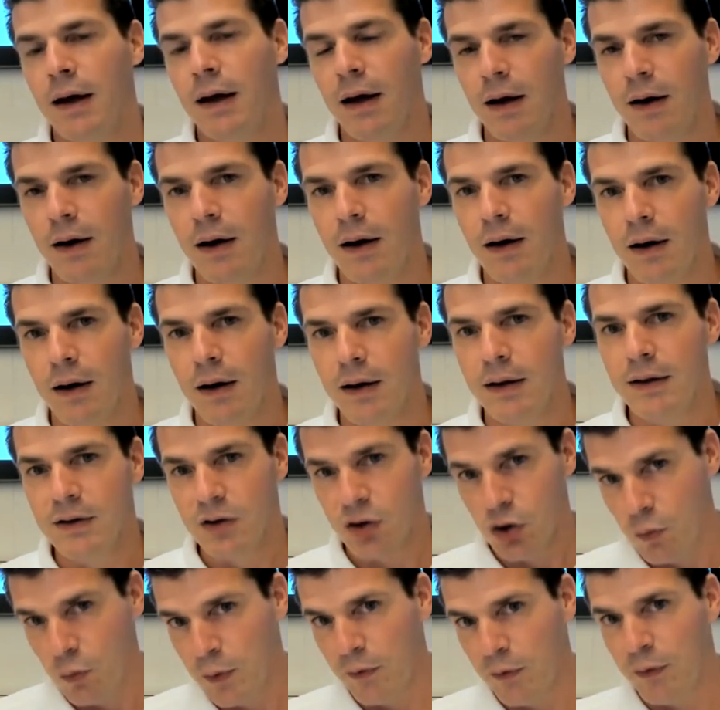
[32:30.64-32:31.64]
in
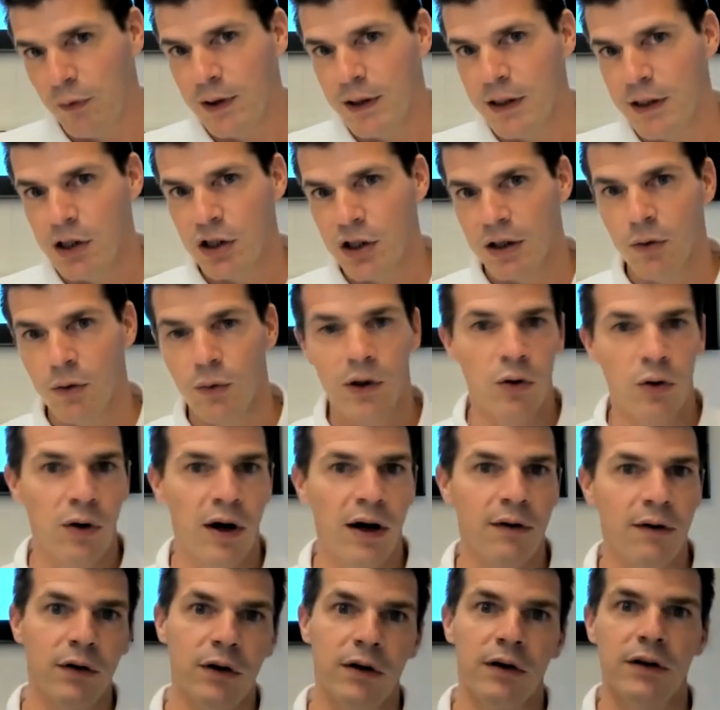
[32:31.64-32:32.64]
super finishing, we do
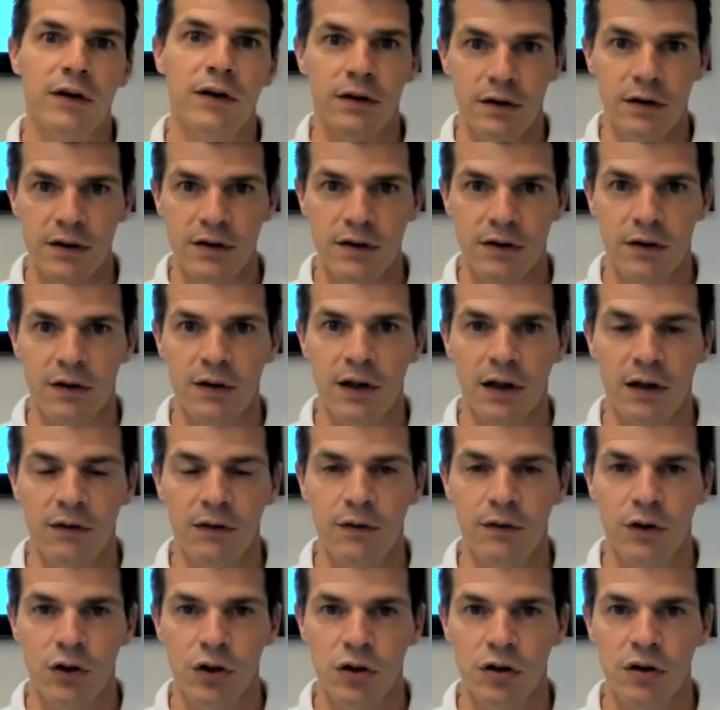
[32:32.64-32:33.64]
have the
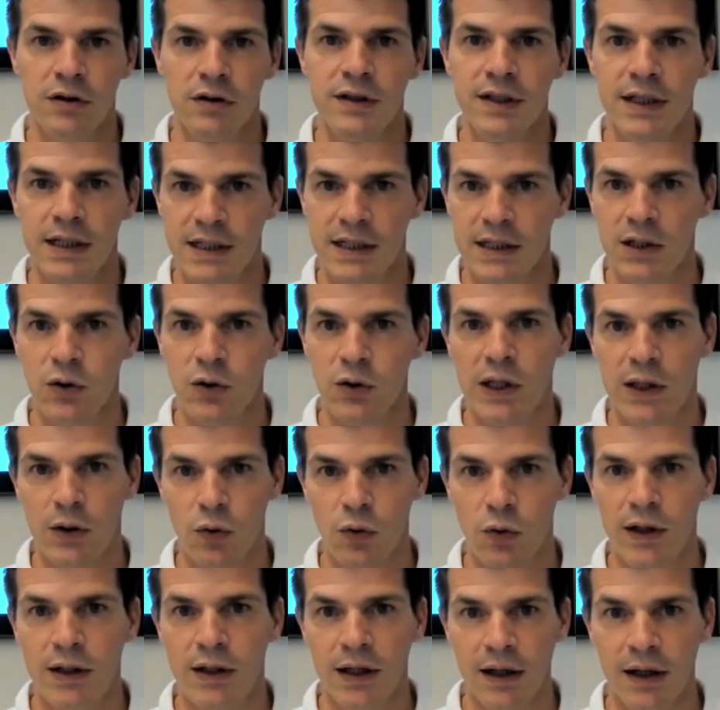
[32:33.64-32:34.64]
standard version
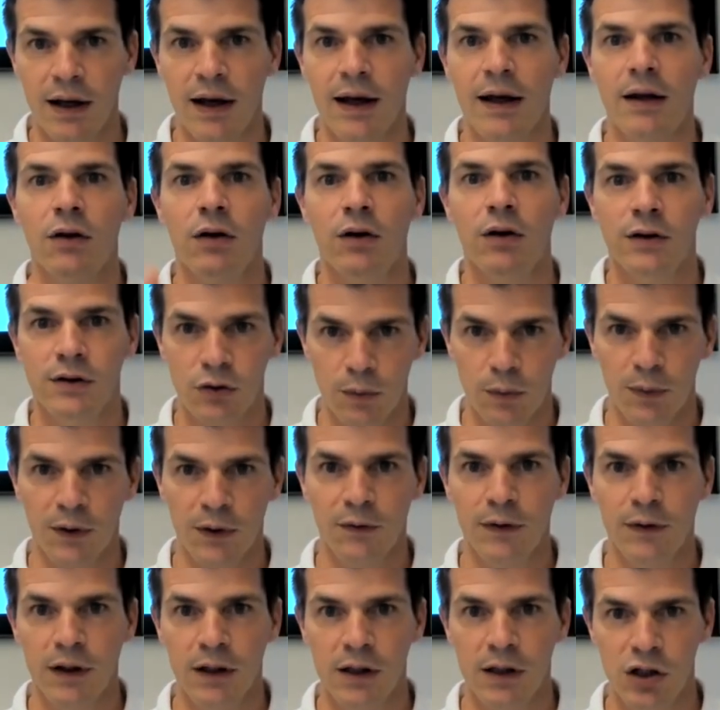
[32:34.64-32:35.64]
1620 and the
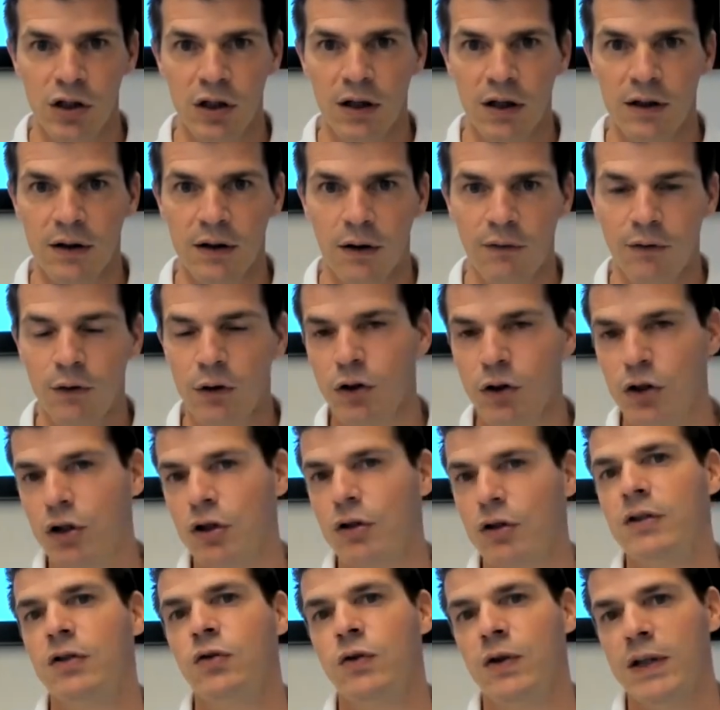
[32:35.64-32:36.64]
super finishing
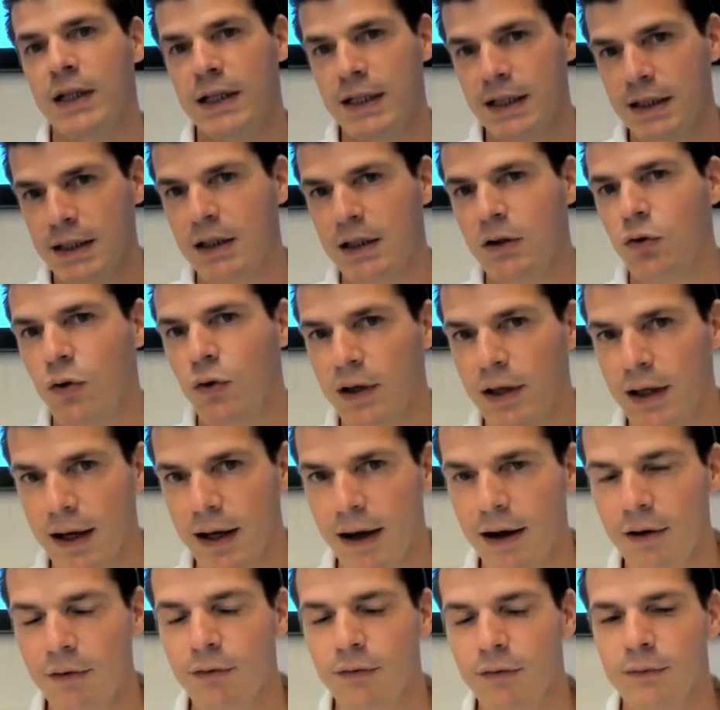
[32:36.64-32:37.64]
version
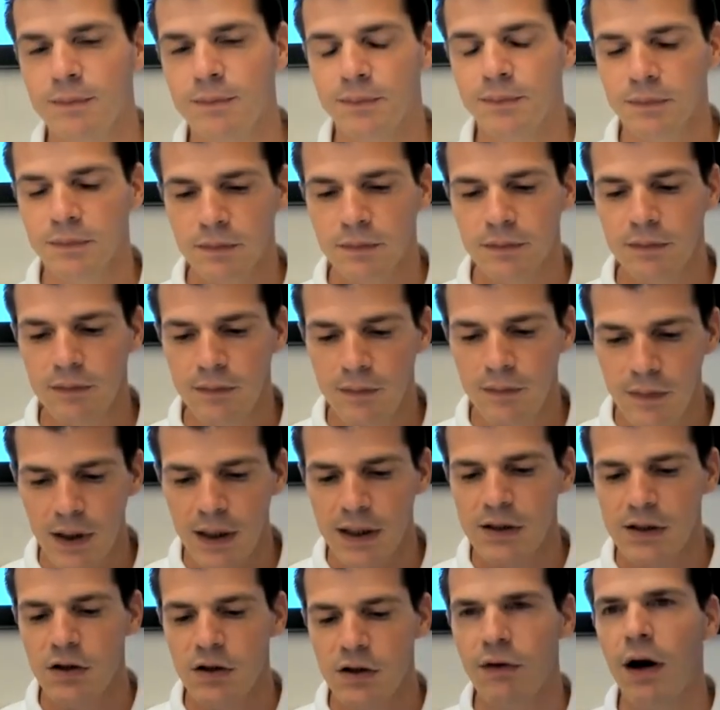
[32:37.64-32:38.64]
1620F.
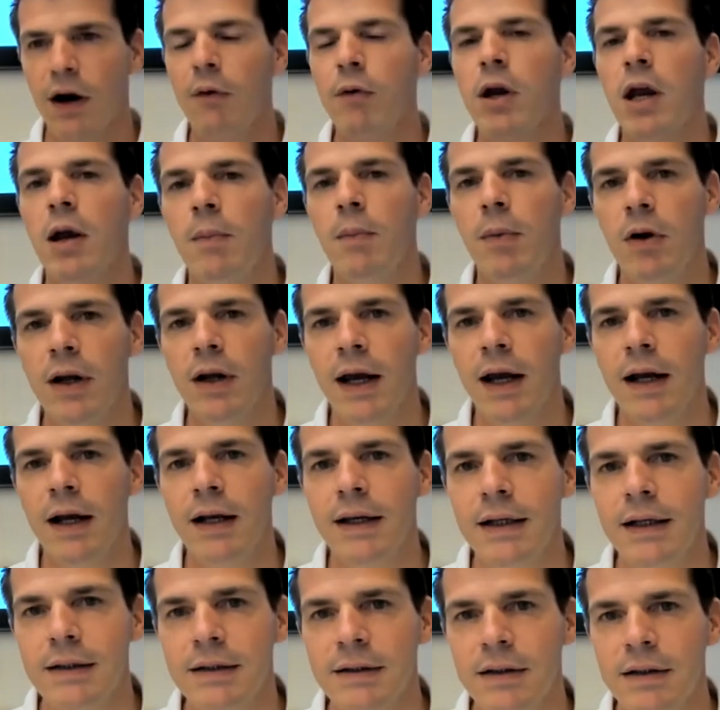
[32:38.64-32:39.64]
It's a variable
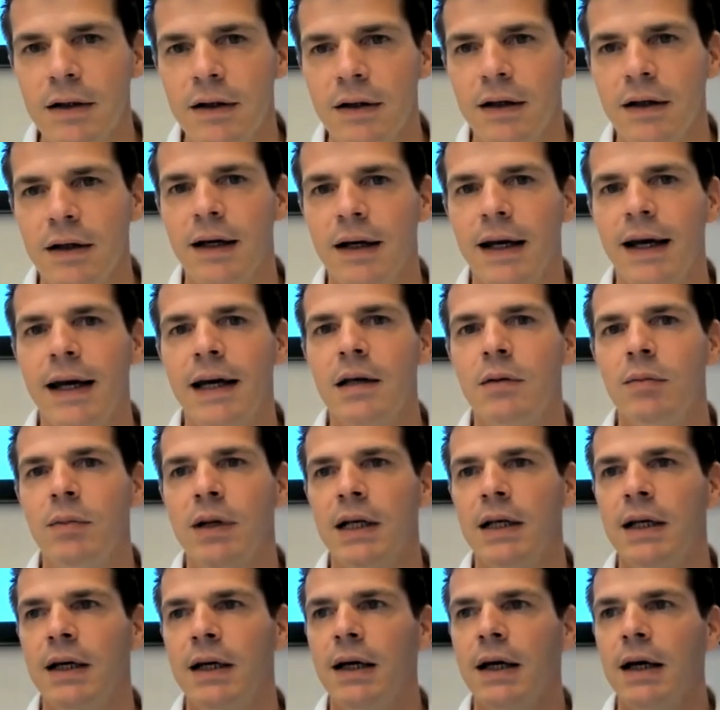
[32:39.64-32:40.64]
helix end
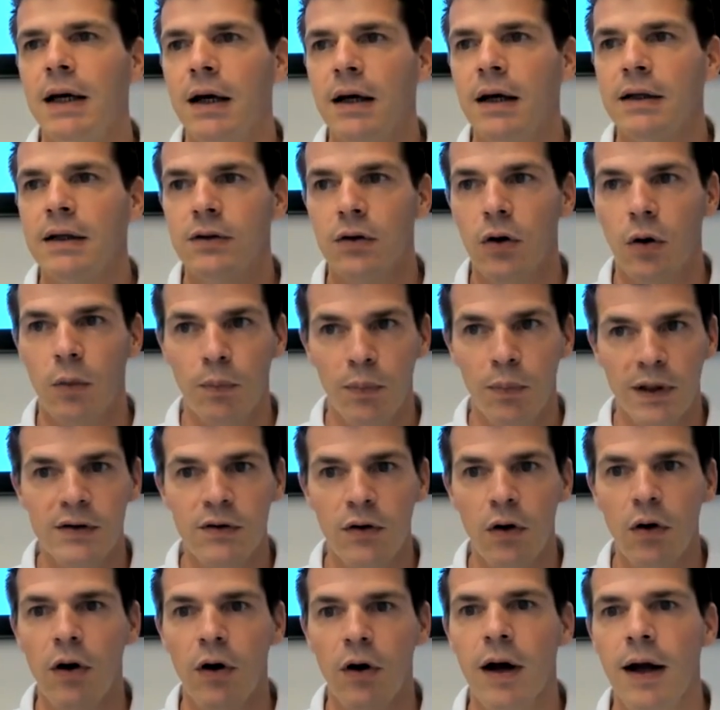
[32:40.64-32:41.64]
mill. So please
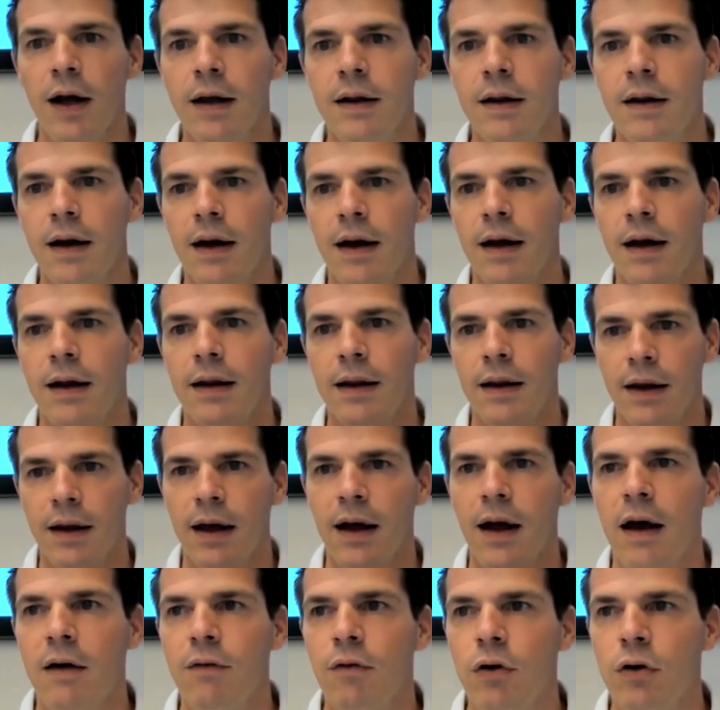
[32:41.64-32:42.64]
go ahead and
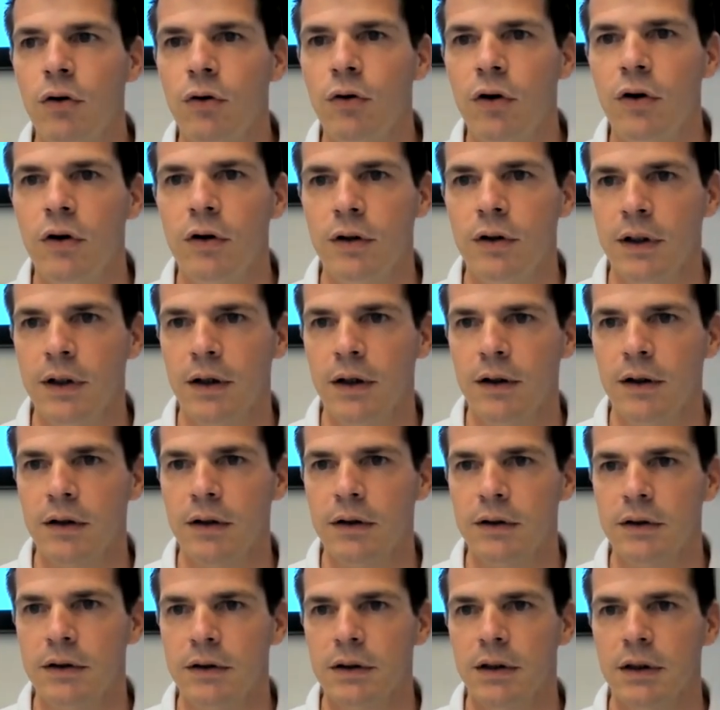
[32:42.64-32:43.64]
have a look on
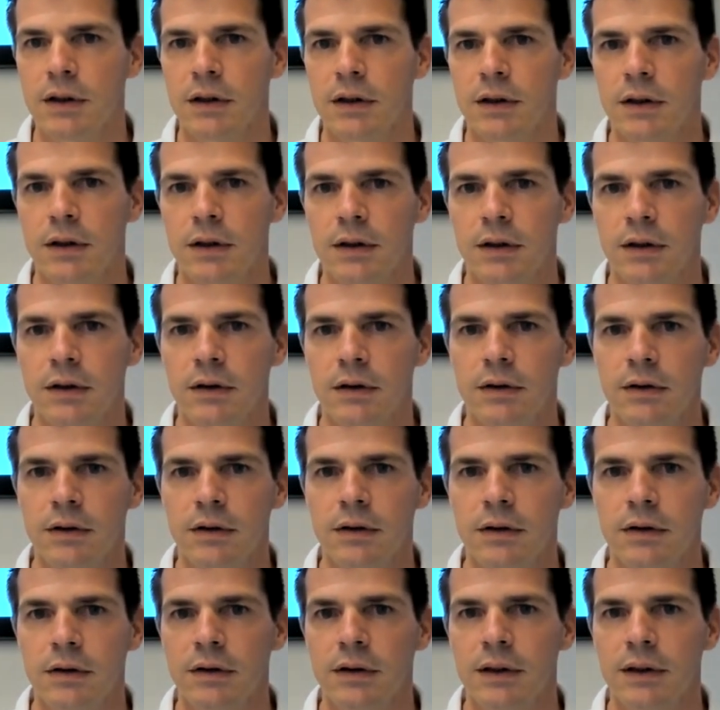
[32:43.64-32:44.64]

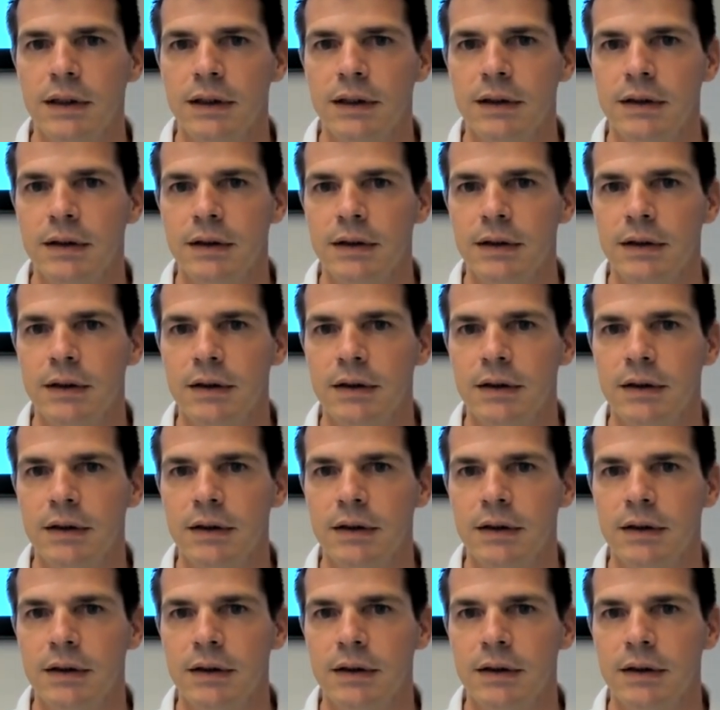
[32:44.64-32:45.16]
that